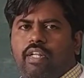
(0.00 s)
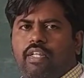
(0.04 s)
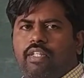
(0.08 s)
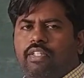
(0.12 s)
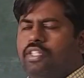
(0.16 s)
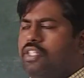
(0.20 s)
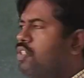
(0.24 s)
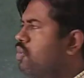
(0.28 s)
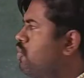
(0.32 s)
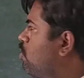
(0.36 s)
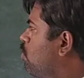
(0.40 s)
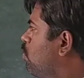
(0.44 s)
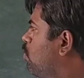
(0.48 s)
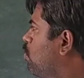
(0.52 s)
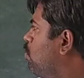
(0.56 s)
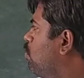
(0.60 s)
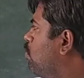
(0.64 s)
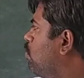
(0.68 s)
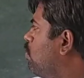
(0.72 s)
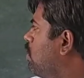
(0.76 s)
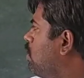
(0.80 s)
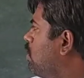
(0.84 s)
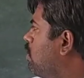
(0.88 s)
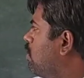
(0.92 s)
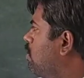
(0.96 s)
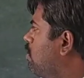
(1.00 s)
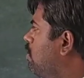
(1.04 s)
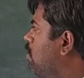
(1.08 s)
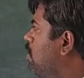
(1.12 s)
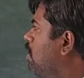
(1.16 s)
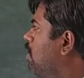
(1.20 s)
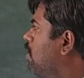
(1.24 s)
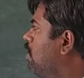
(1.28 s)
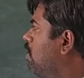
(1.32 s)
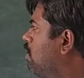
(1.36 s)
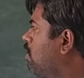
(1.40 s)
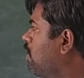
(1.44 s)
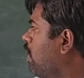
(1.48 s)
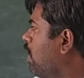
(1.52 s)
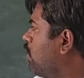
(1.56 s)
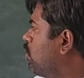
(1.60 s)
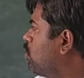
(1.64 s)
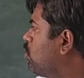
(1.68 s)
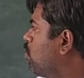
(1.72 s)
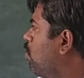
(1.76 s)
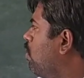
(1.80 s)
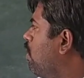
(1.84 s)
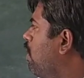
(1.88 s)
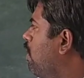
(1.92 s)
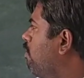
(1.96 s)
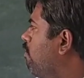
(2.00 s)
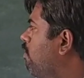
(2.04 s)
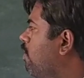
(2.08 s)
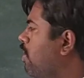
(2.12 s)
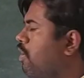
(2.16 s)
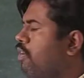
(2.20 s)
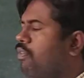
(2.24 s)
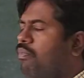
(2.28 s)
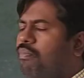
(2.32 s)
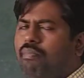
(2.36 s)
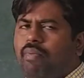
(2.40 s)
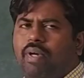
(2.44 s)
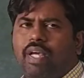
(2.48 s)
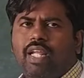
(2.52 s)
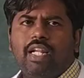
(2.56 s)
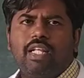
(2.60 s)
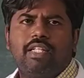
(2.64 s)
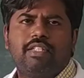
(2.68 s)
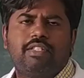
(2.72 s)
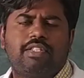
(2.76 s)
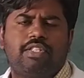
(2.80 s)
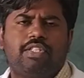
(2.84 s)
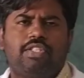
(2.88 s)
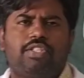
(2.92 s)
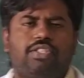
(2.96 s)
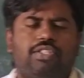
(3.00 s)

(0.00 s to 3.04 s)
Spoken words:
reaches to the threshold level of minus